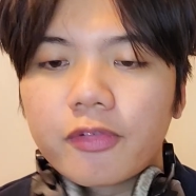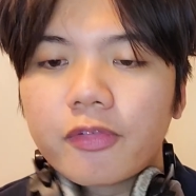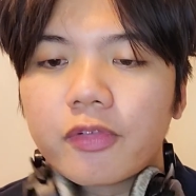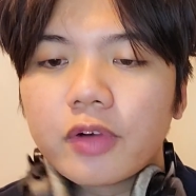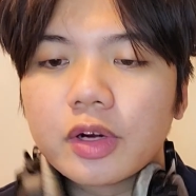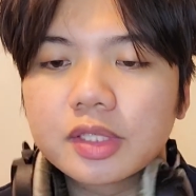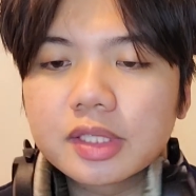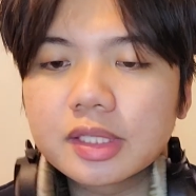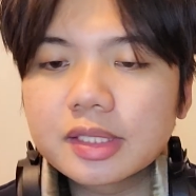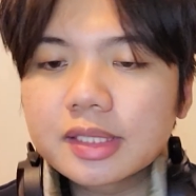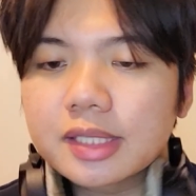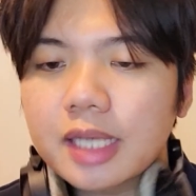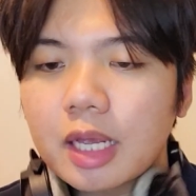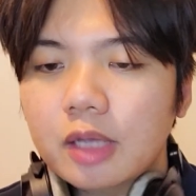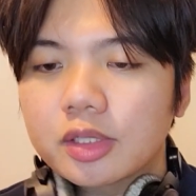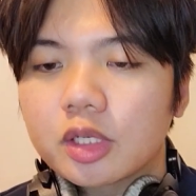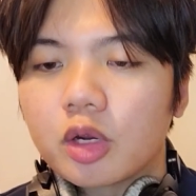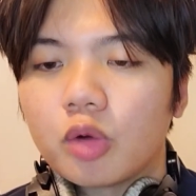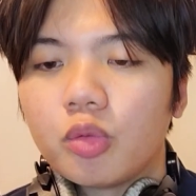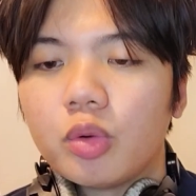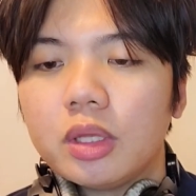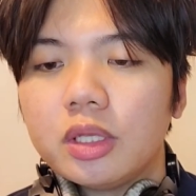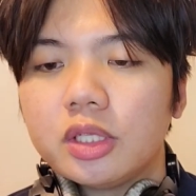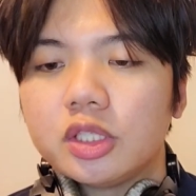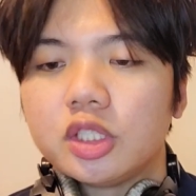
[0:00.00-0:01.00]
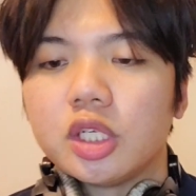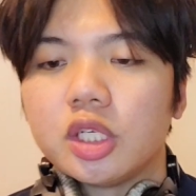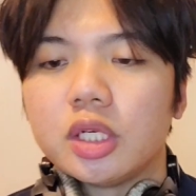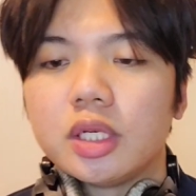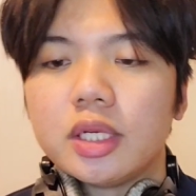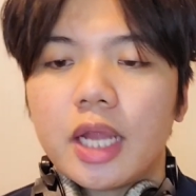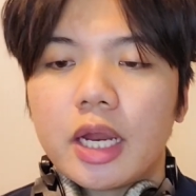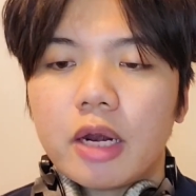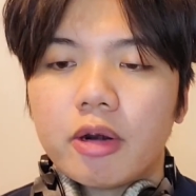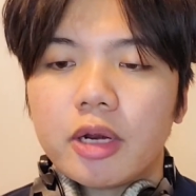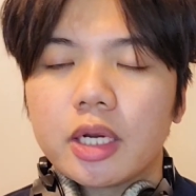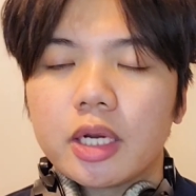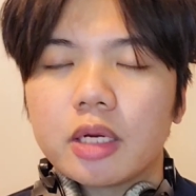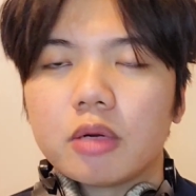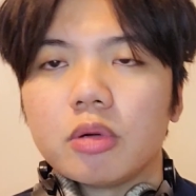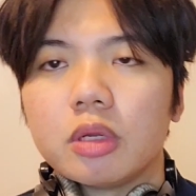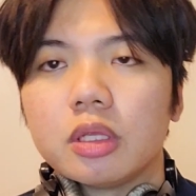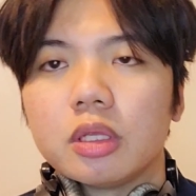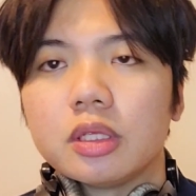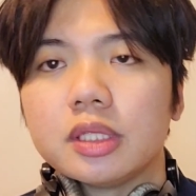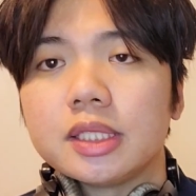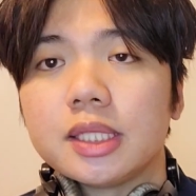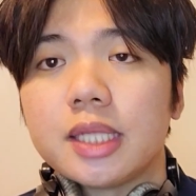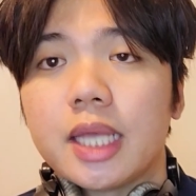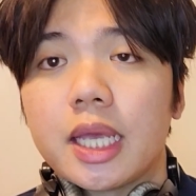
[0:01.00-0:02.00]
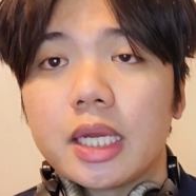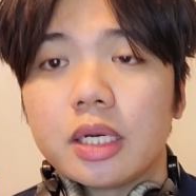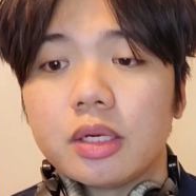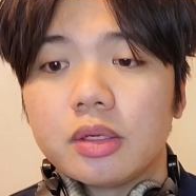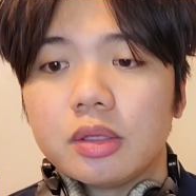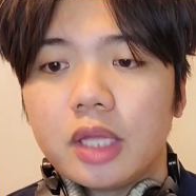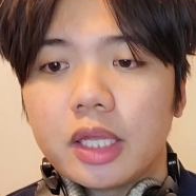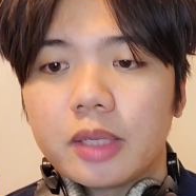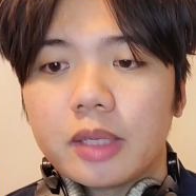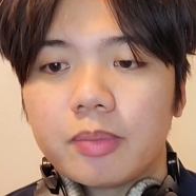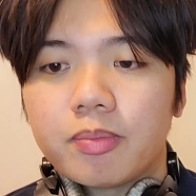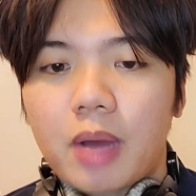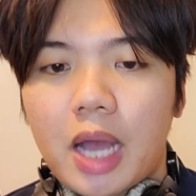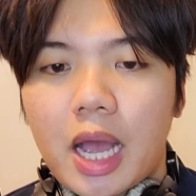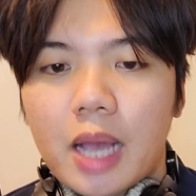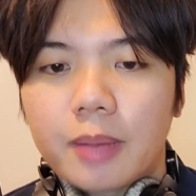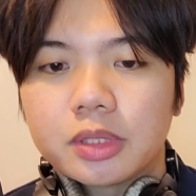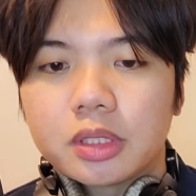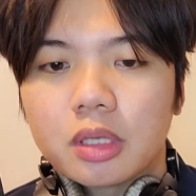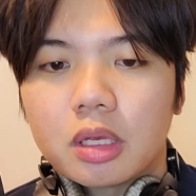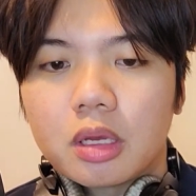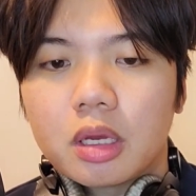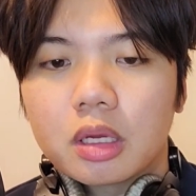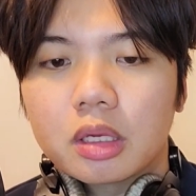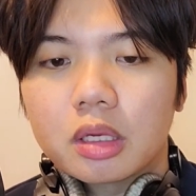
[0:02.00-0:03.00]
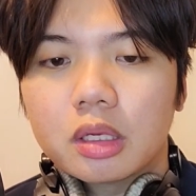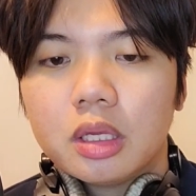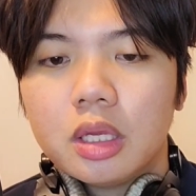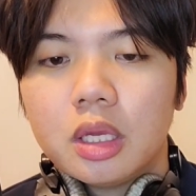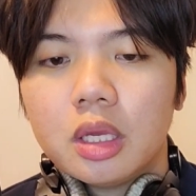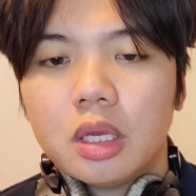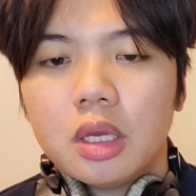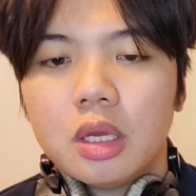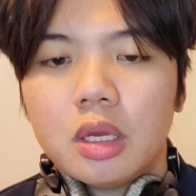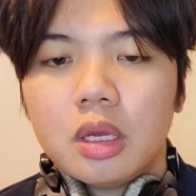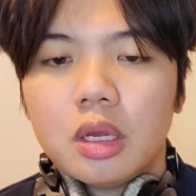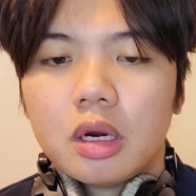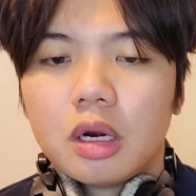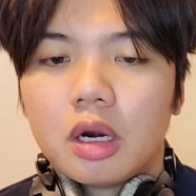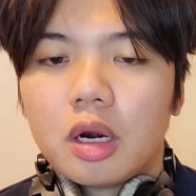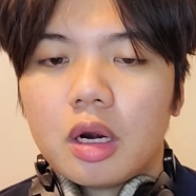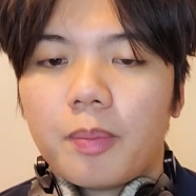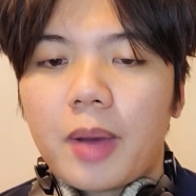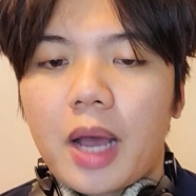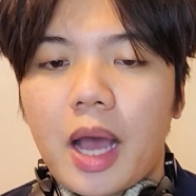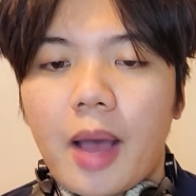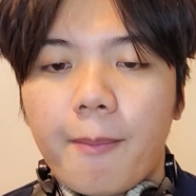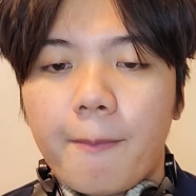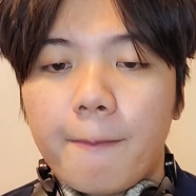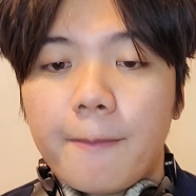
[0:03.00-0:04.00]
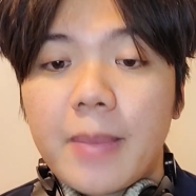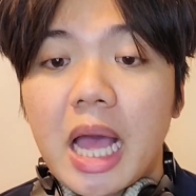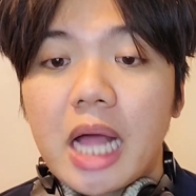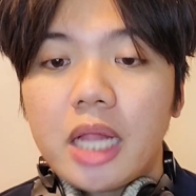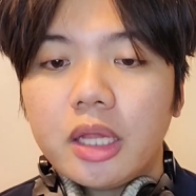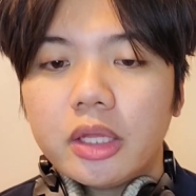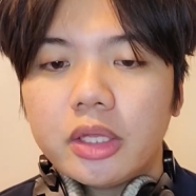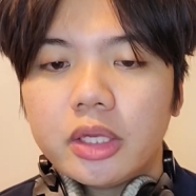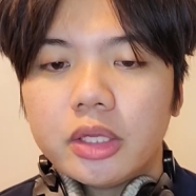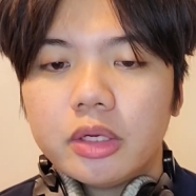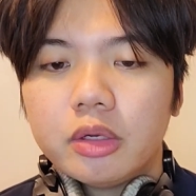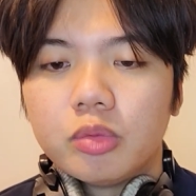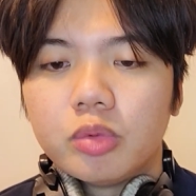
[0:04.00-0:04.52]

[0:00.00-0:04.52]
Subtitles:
At first, it sounds like a really generic, really standard like pop song or a pop ballad,